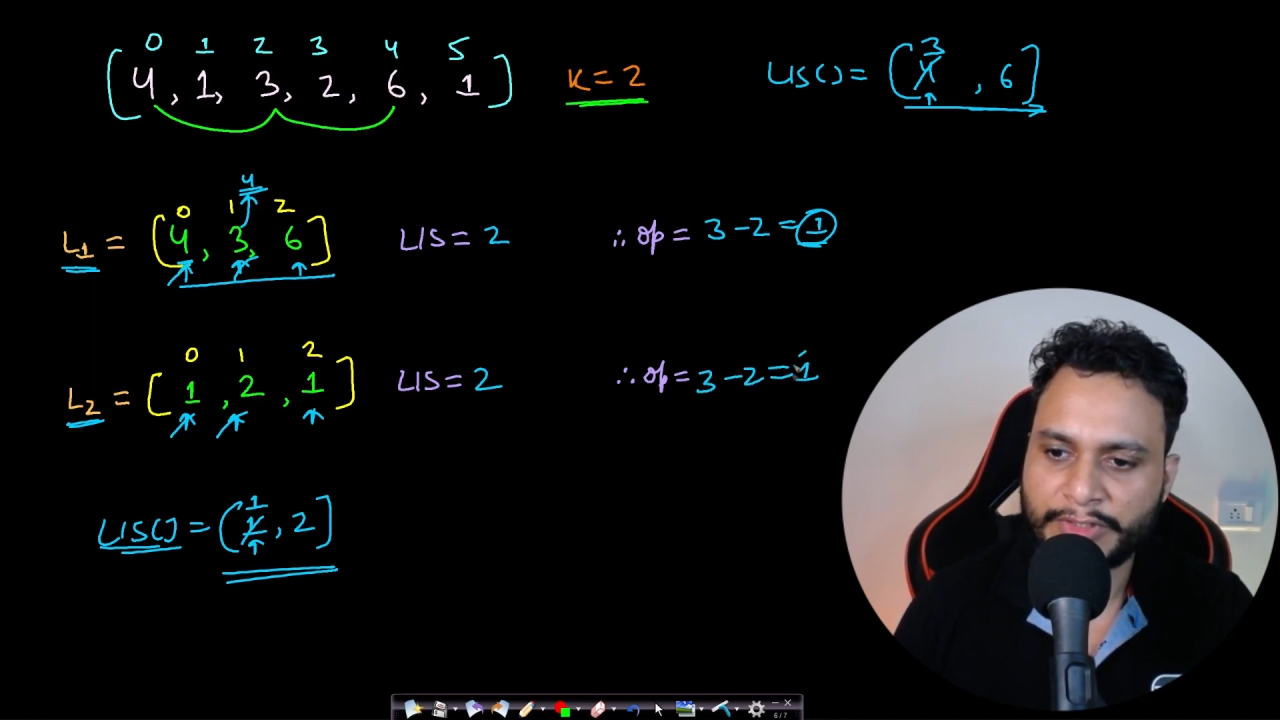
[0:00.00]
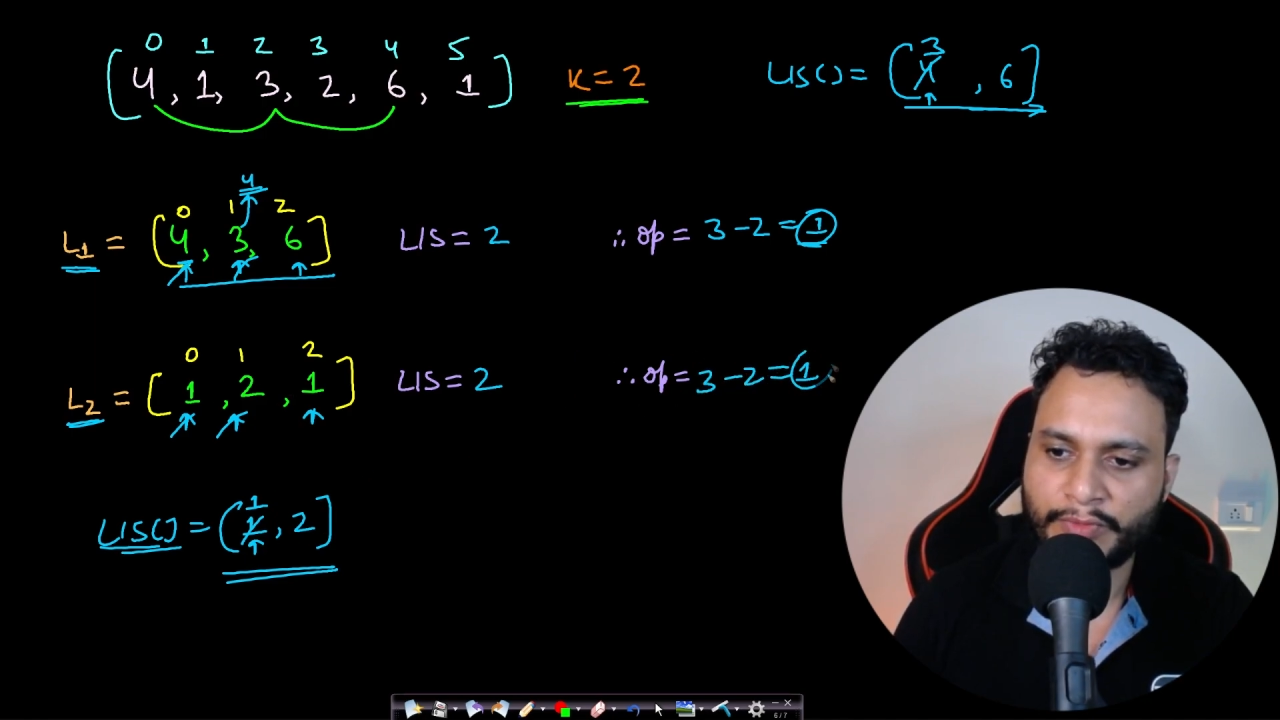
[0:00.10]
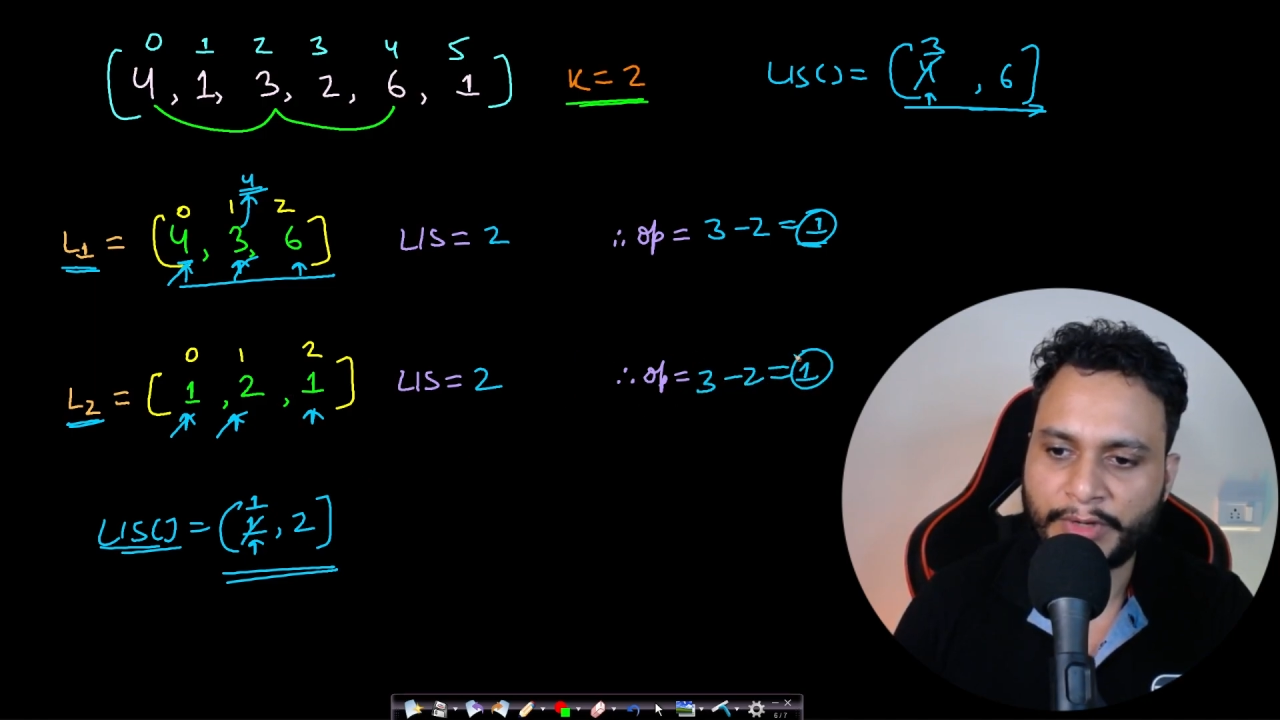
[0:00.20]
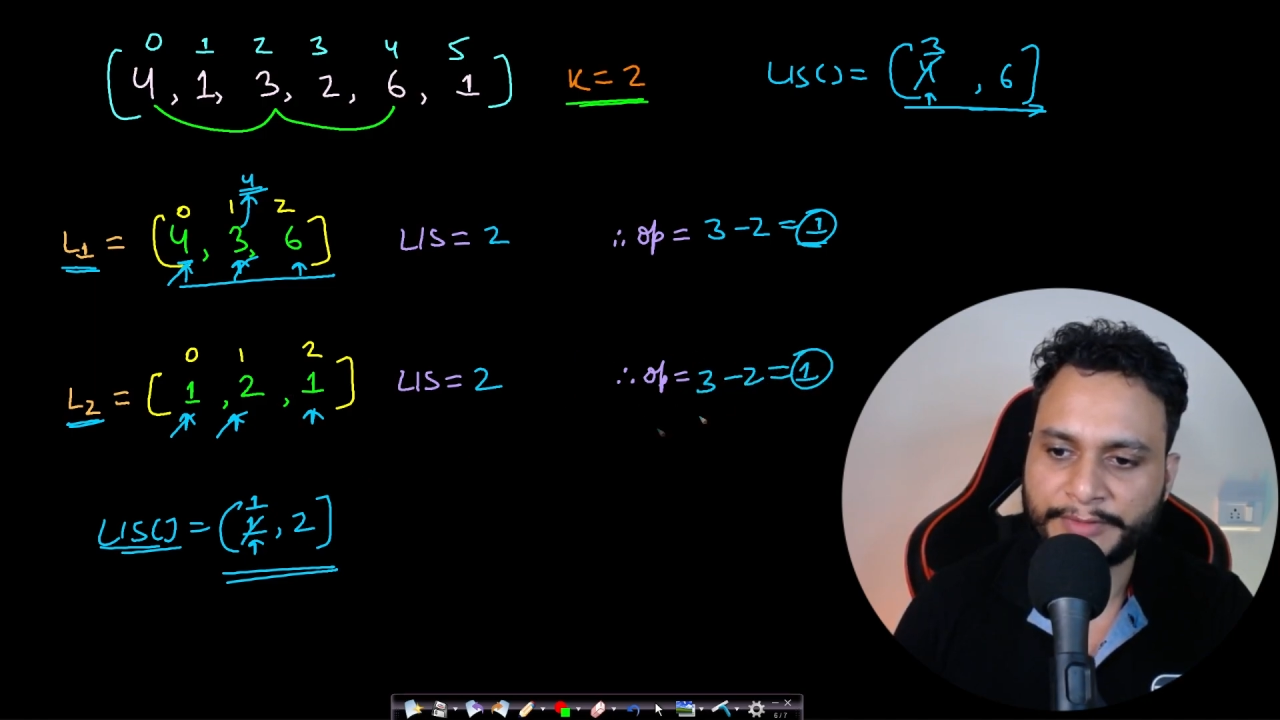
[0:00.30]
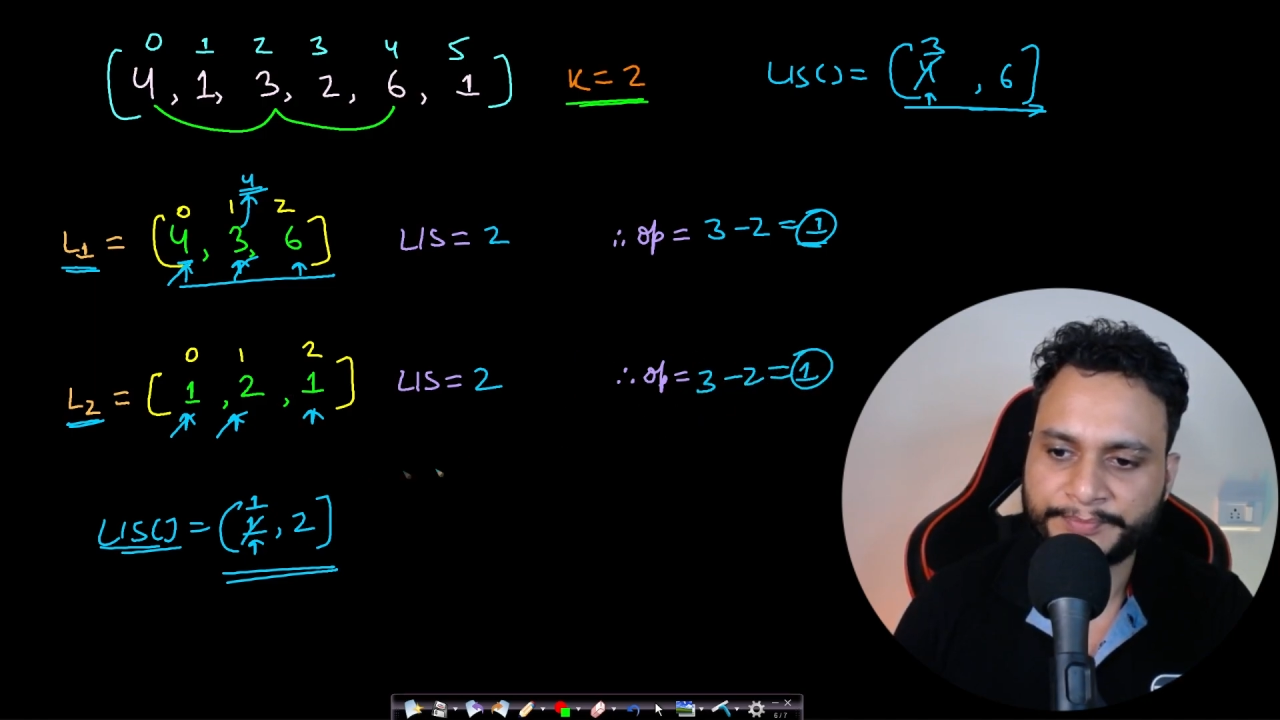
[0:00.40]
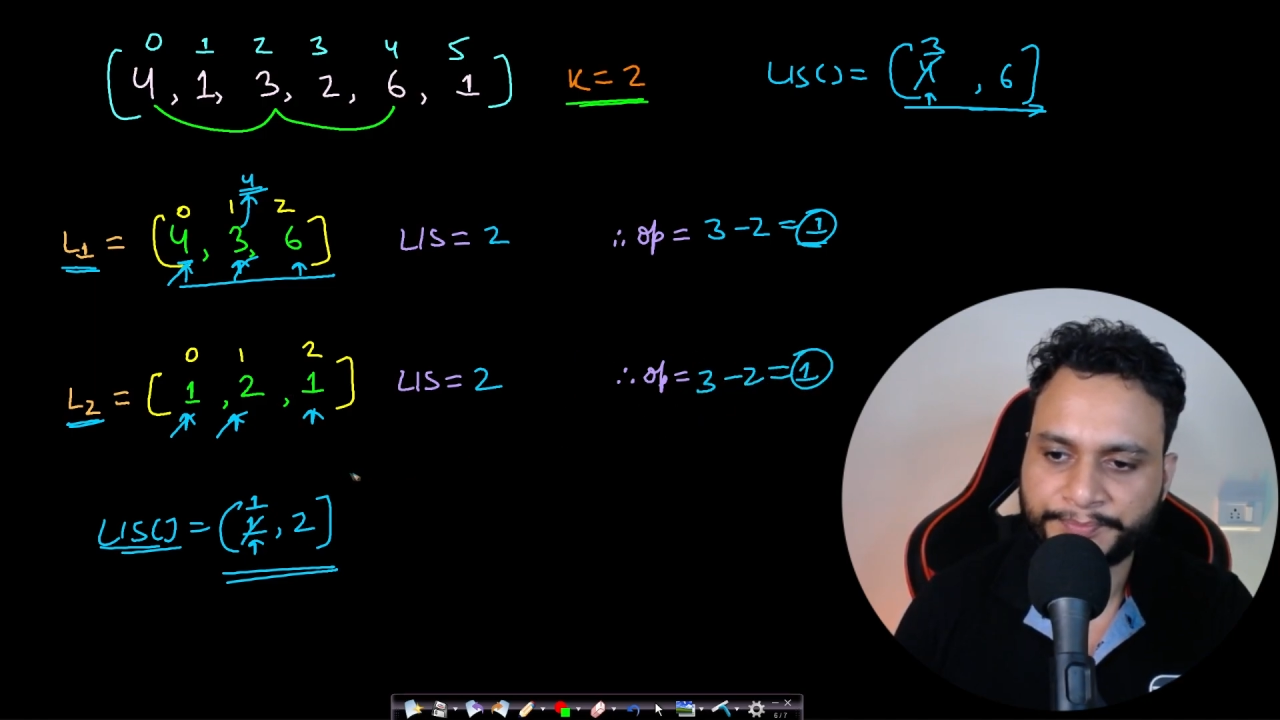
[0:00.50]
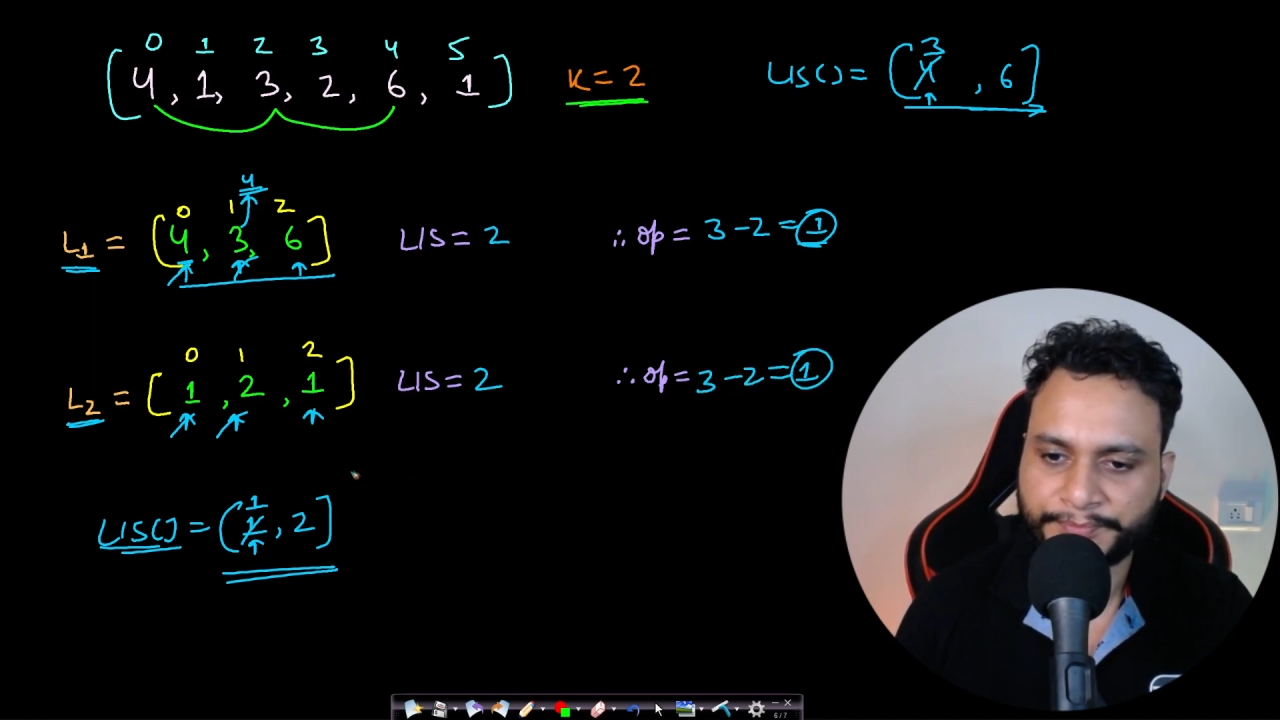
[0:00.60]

to 1.